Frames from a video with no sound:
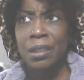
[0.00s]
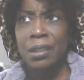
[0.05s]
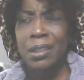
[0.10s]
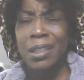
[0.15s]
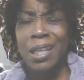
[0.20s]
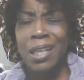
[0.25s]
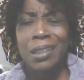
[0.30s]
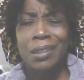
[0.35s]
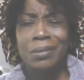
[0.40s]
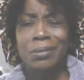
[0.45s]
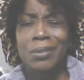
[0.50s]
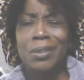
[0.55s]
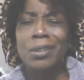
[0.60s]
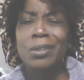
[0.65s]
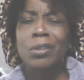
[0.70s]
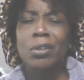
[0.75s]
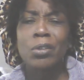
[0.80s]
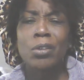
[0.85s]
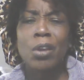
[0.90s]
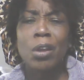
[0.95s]
Not
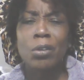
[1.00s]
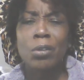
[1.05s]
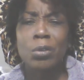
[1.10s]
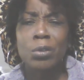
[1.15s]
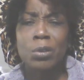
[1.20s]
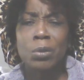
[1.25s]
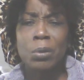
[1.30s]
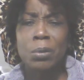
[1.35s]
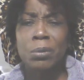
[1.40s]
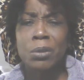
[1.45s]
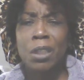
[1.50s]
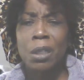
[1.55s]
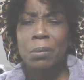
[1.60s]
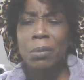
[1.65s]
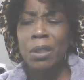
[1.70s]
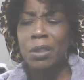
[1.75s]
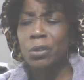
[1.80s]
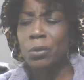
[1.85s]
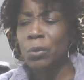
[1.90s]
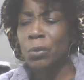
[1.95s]
y'all know what I'm talking
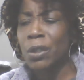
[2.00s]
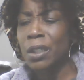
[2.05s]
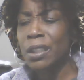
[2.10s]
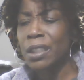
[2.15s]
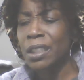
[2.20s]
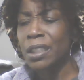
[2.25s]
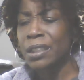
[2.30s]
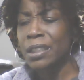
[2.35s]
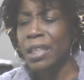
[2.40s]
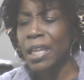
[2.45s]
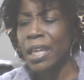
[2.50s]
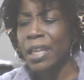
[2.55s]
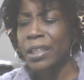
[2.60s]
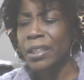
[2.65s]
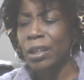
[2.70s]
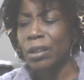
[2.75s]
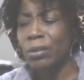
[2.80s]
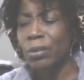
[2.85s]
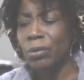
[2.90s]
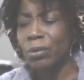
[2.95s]
about. The one that
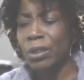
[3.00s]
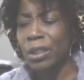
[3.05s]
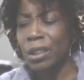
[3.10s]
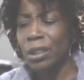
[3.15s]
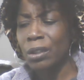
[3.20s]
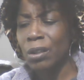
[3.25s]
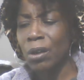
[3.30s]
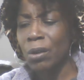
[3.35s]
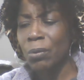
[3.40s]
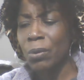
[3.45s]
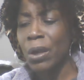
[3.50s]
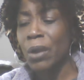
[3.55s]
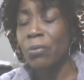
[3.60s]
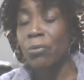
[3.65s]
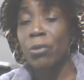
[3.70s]
Danielle don't get along with.